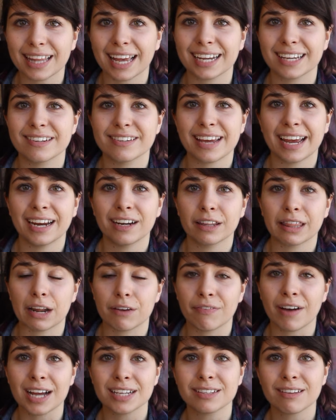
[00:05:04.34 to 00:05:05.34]
that contained
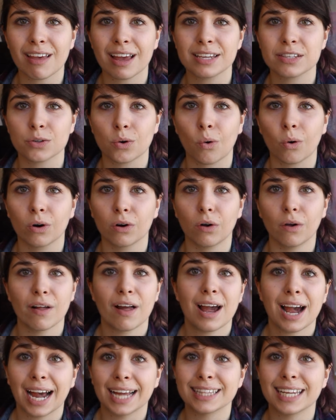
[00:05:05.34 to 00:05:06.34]
that fossilized coral,
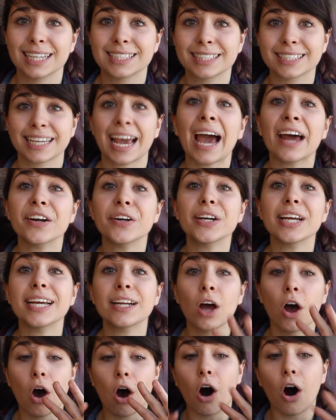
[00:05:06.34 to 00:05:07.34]
and they scattered
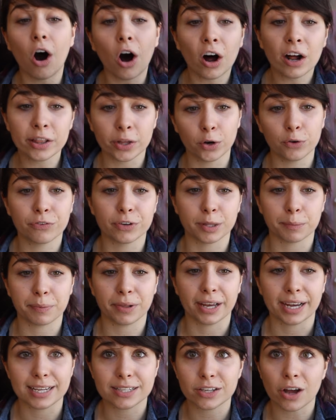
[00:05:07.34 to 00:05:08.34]
it all over the
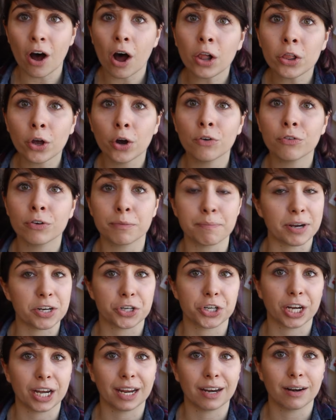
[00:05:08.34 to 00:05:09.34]
place, all over
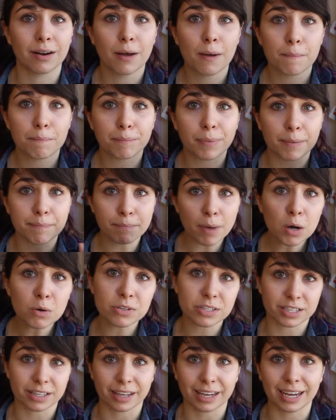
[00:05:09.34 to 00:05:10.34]
Michigan, but
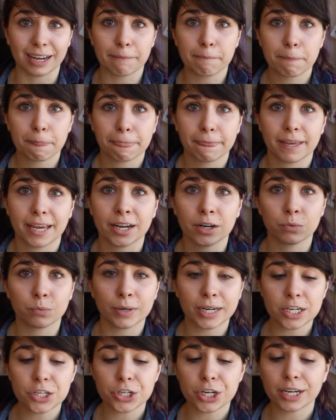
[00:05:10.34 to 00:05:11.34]
mostly in a
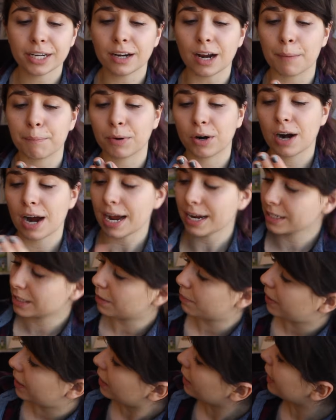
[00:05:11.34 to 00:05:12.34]
region
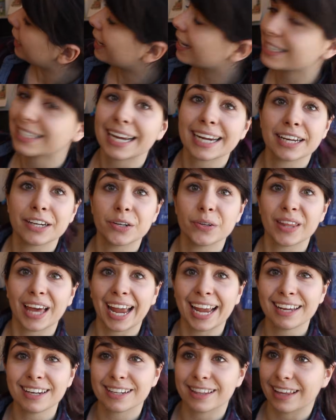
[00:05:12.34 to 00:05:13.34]
approximately, because I can do the
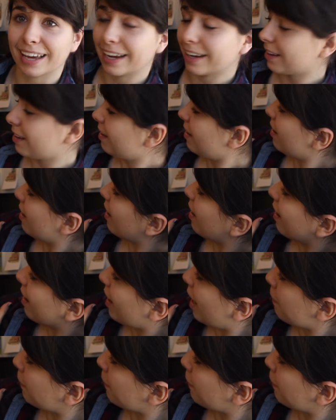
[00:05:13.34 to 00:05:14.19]
hand thing, uh,